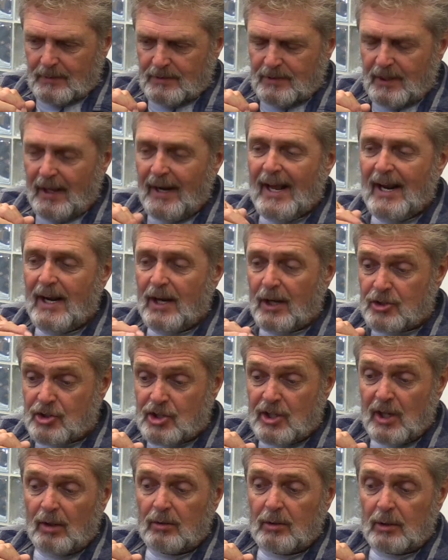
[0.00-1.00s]
today the
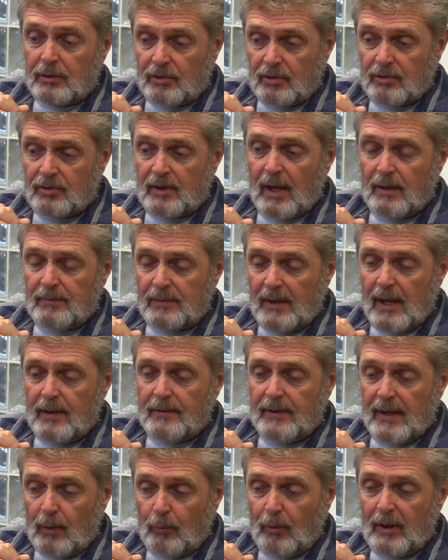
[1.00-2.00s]
challenges
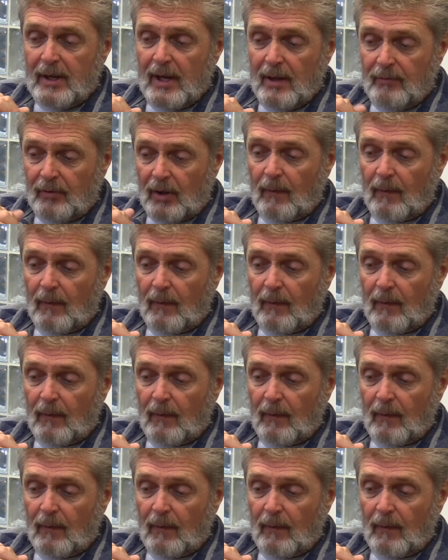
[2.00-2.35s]
that we have